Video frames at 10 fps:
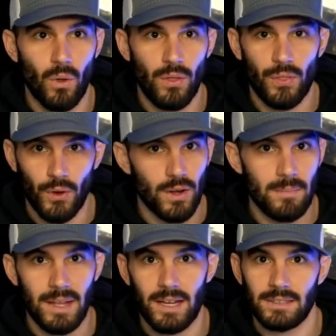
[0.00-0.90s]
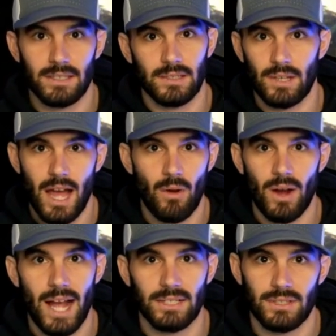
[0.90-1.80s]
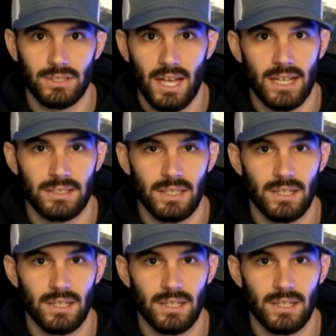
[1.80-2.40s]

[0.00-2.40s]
30-minute to an hour exercise